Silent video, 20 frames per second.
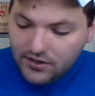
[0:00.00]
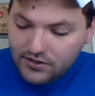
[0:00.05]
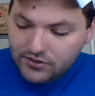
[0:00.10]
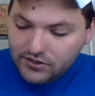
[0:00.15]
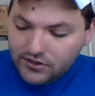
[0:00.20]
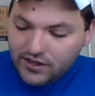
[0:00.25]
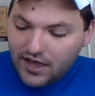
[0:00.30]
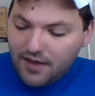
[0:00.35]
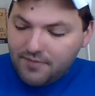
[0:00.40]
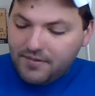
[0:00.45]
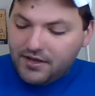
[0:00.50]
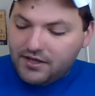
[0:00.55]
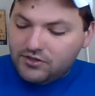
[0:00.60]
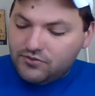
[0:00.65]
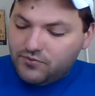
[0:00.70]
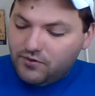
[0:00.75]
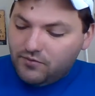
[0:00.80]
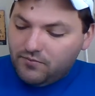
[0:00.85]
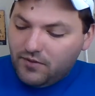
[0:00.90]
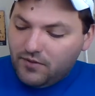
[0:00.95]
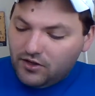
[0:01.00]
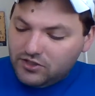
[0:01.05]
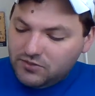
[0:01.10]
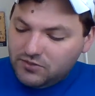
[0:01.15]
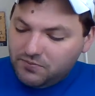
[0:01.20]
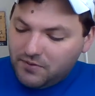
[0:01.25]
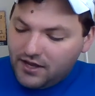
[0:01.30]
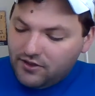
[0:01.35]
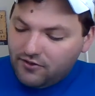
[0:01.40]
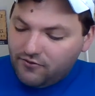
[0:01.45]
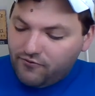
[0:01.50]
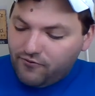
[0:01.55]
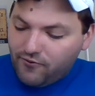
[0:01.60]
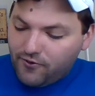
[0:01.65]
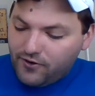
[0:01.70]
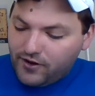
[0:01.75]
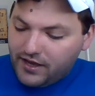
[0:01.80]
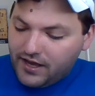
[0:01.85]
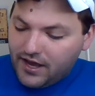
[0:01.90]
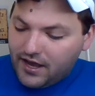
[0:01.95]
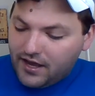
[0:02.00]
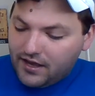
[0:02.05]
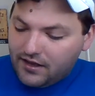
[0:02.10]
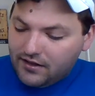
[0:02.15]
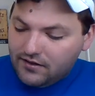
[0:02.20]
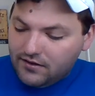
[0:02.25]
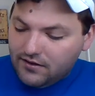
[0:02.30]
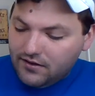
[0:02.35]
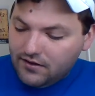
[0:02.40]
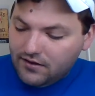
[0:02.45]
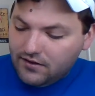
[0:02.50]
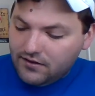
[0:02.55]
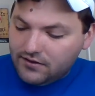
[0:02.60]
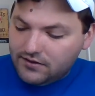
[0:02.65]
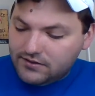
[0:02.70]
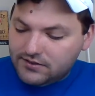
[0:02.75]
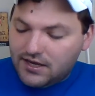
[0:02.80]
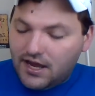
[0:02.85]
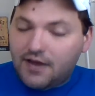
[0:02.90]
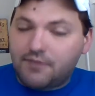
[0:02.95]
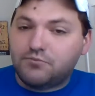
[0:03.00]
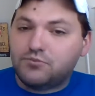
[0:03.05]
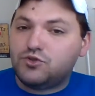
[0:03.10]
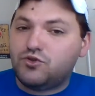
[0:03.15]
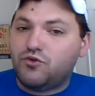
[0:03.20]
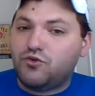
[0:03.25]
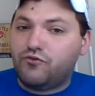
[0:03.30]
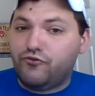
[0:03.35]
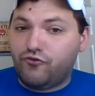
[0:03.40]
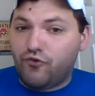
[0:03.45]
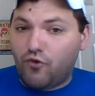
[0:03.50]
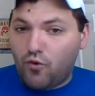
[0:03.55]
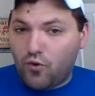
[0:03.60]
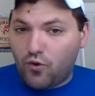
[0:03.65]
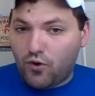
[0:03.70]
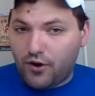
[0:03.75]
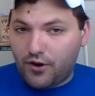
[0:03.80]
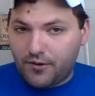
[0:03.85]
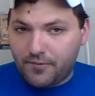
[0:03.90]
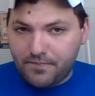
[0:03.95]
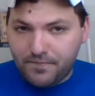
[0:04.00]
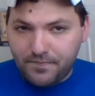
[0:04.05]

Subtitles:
So that means we'll multiply the 48 times 4.